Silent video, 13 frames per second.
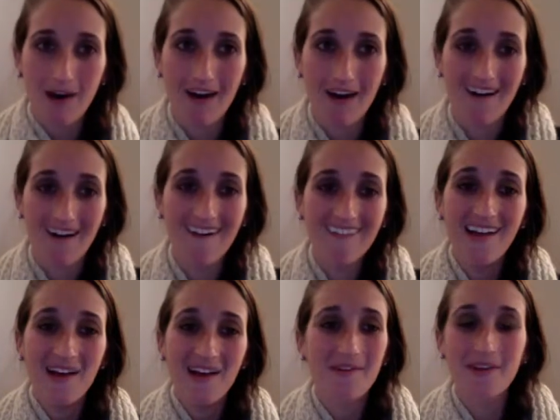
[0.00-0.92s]
call
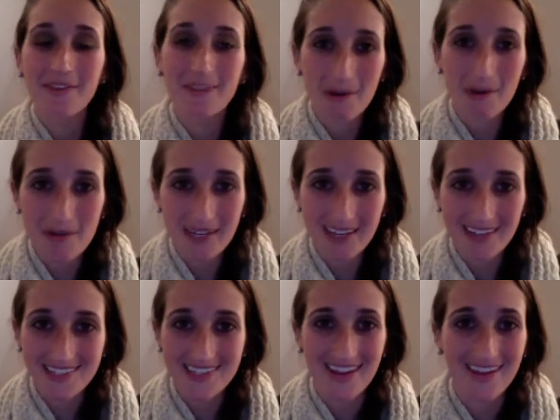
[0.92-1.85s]
with nobody
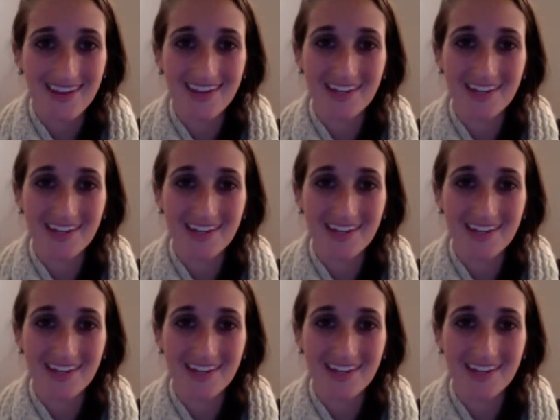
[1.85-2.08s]
else on it,